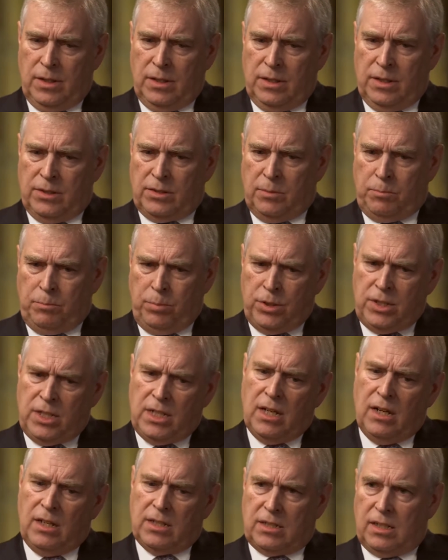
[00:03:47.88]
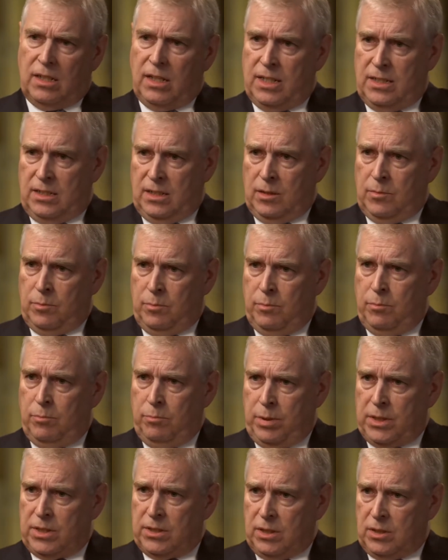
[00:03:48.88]
it's a pretty isolated
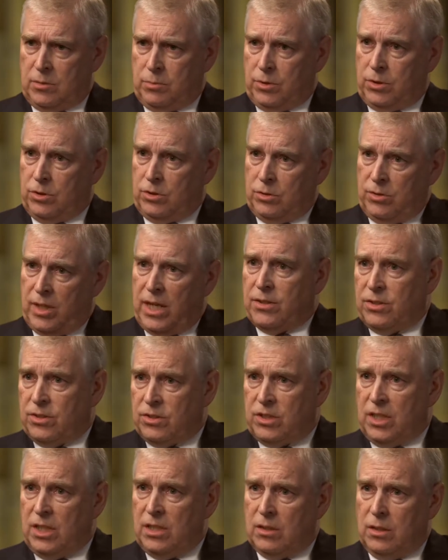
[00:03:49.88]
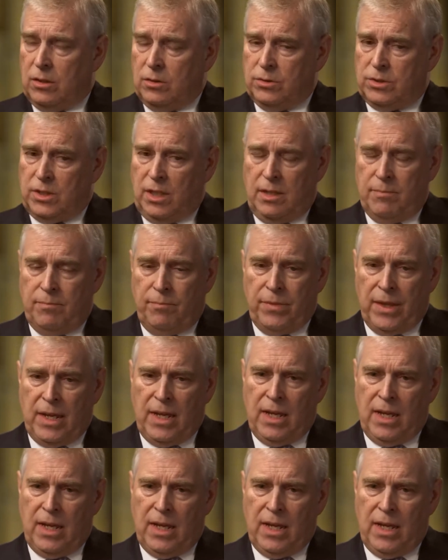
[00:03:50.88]
business because you're out at sea the whole time.